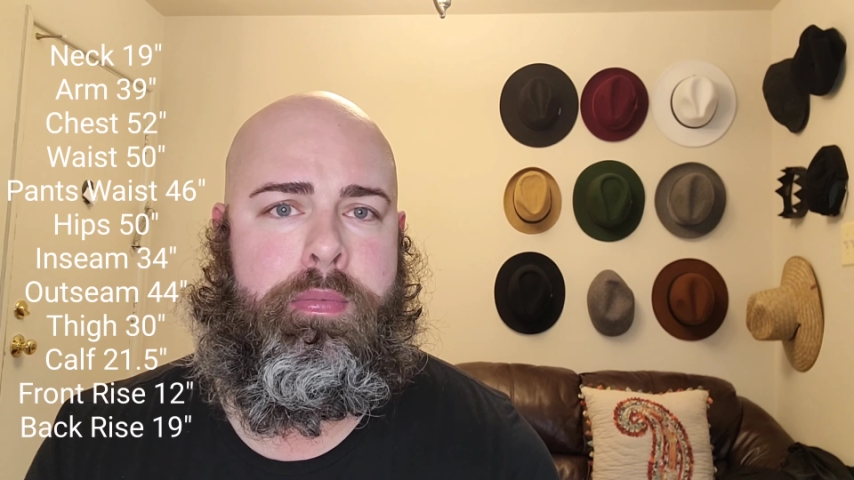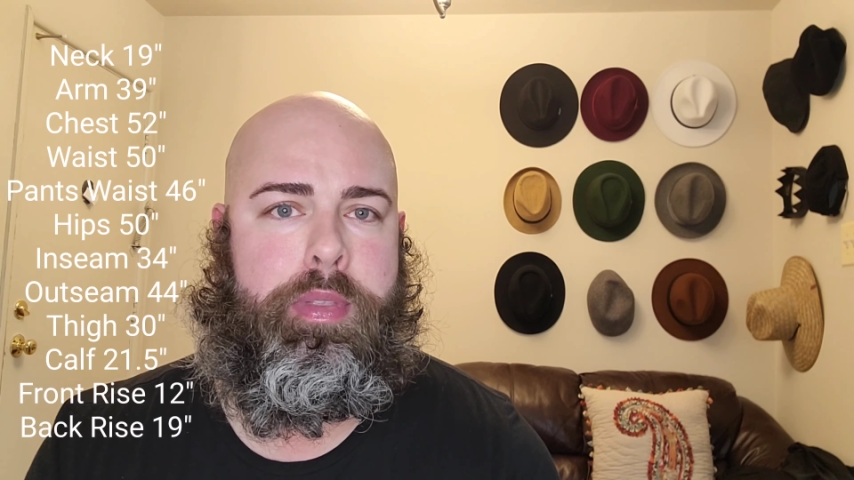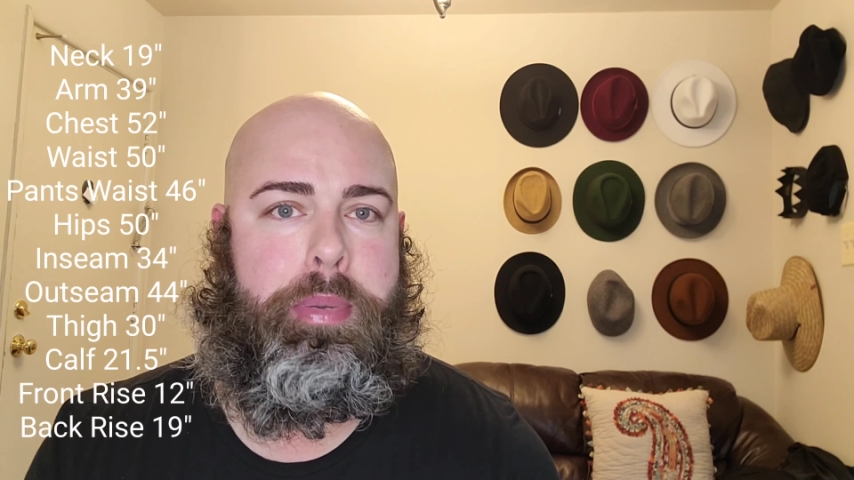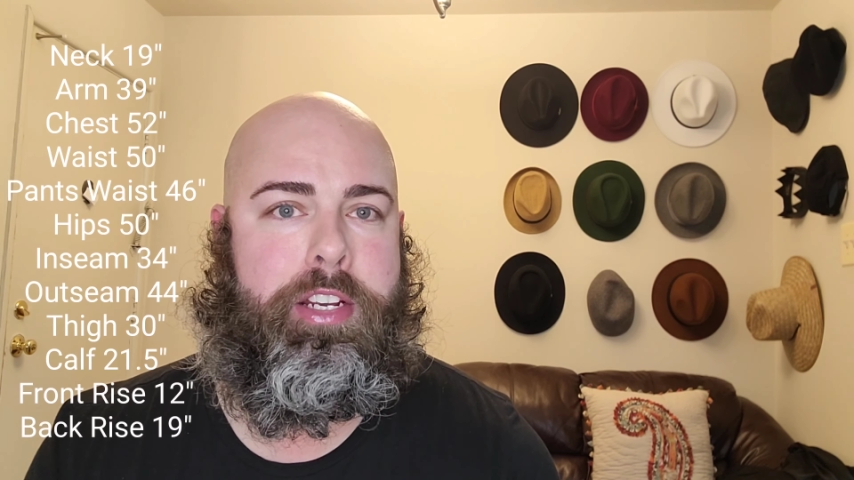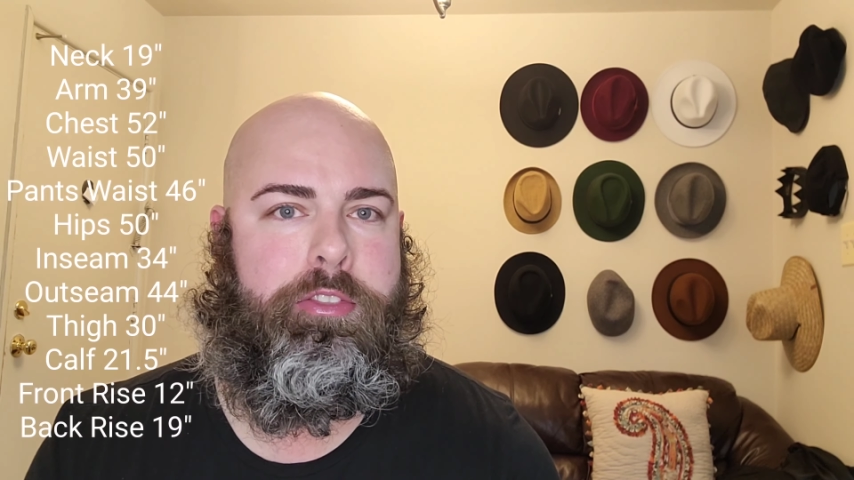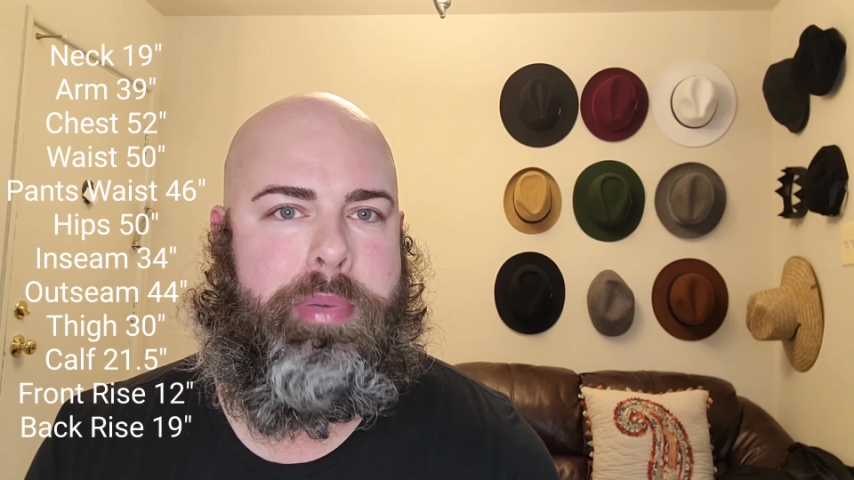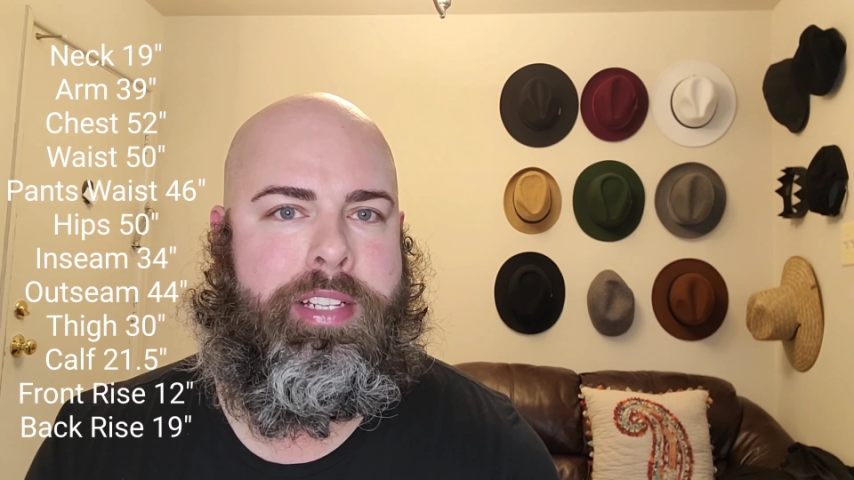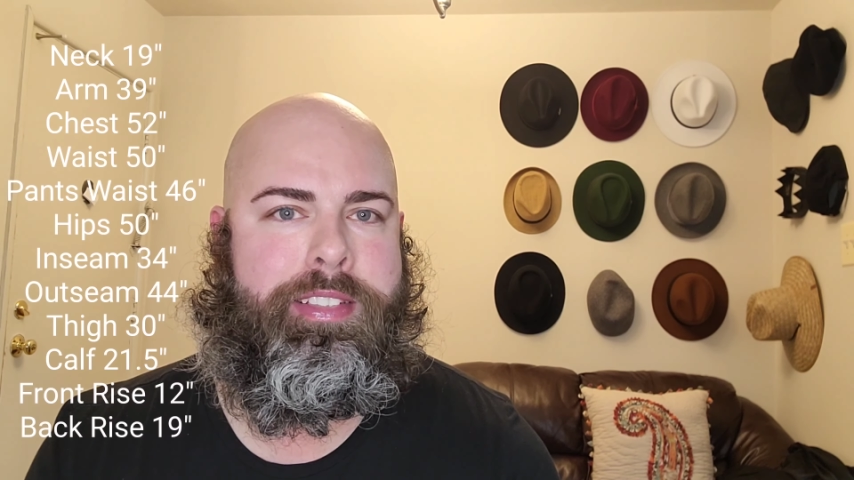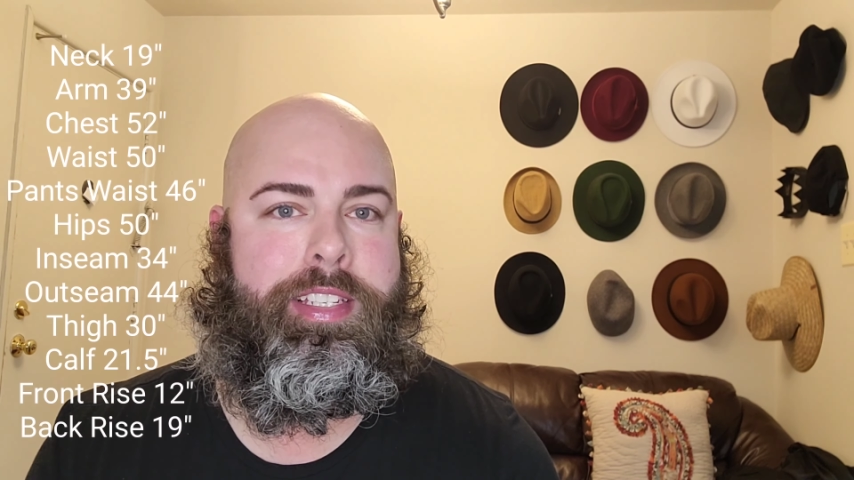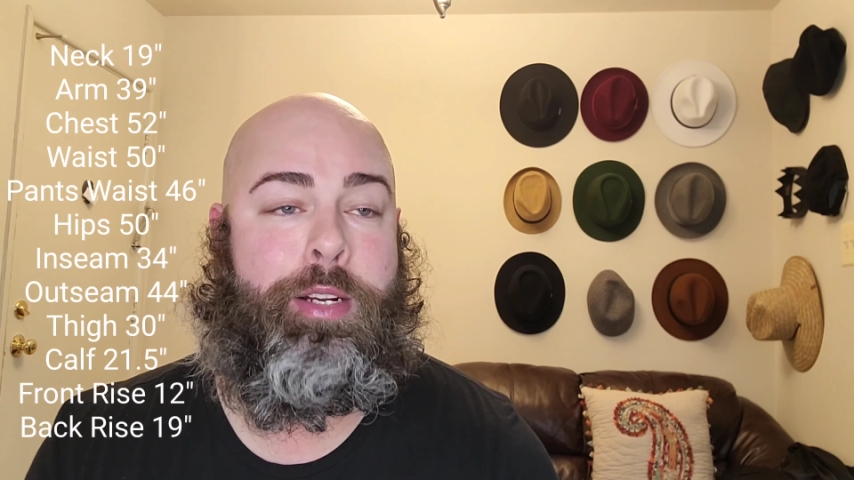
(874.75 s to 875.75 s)
The pair of
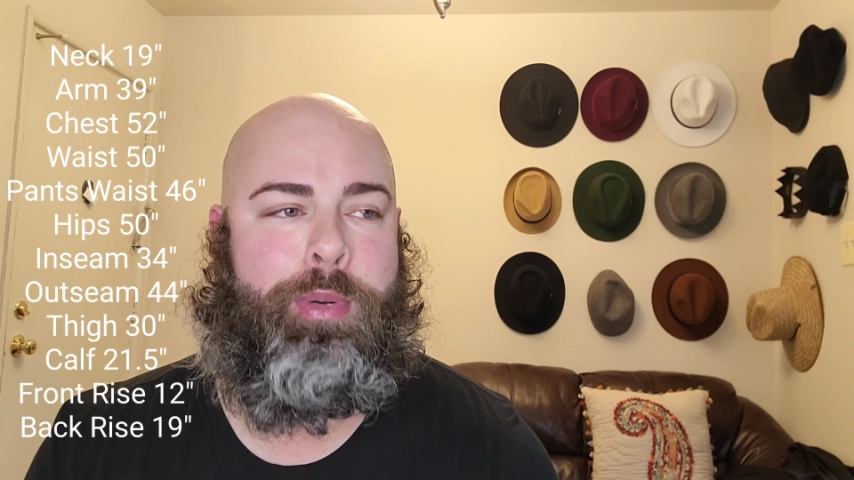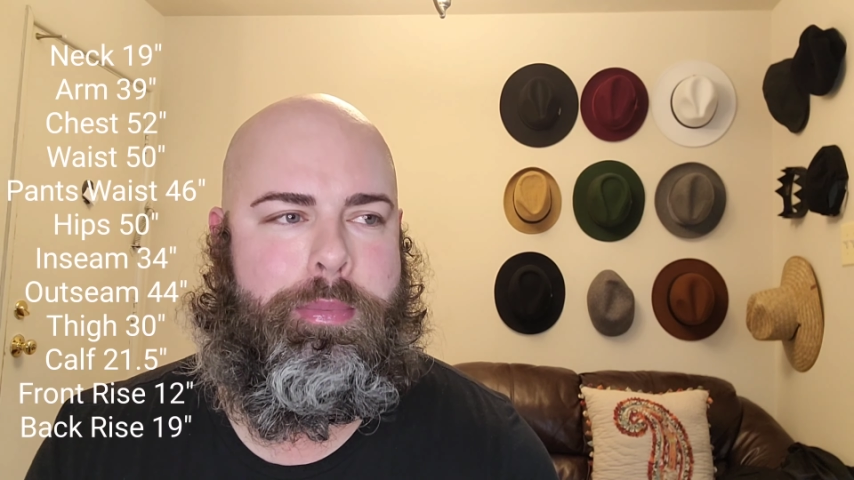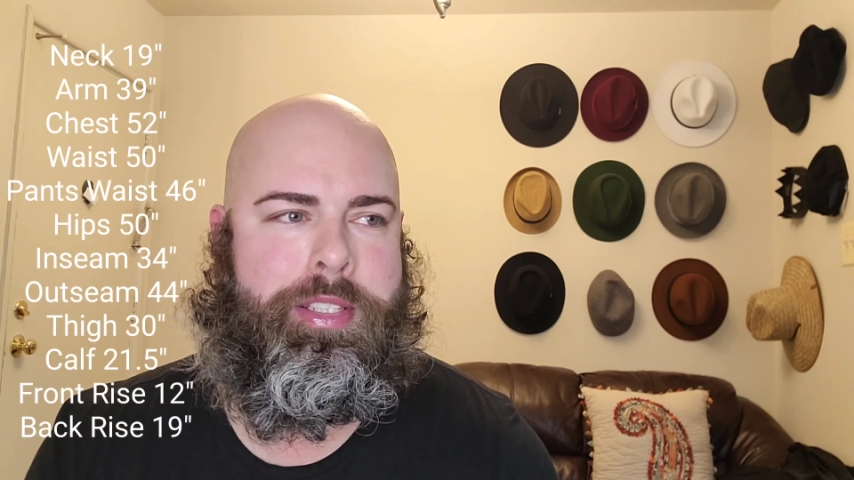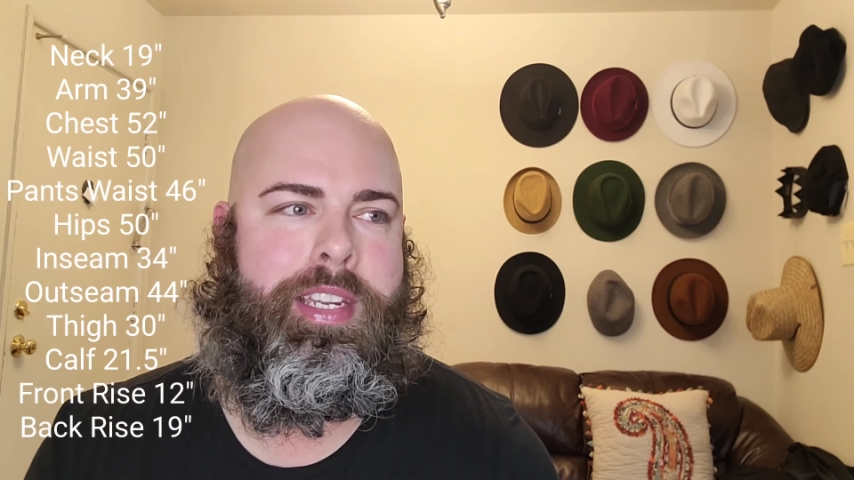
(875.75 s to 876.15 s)
pants that I ripped and